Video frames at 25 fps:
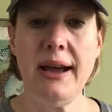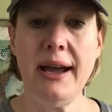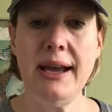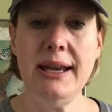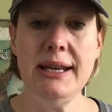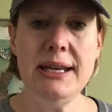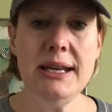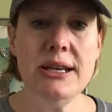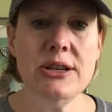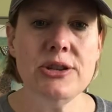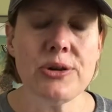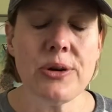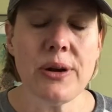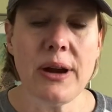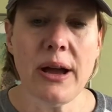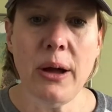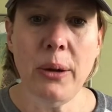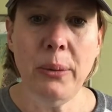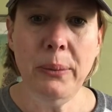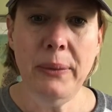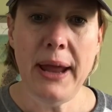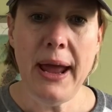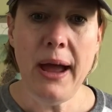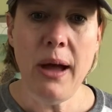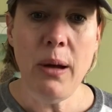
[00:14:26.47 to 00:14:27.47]
I need your
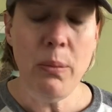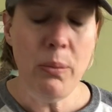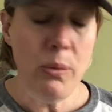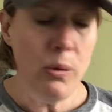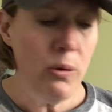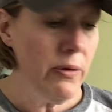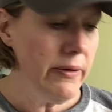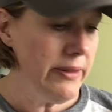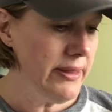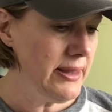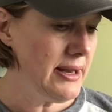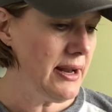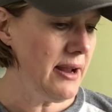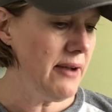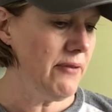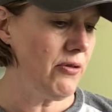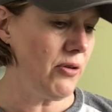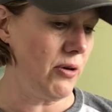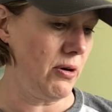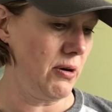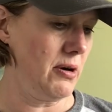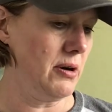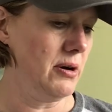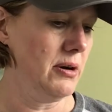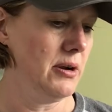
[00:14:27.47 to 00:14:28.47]
help now more than
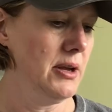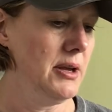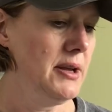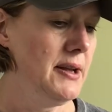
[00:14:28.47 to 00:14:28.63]
ever.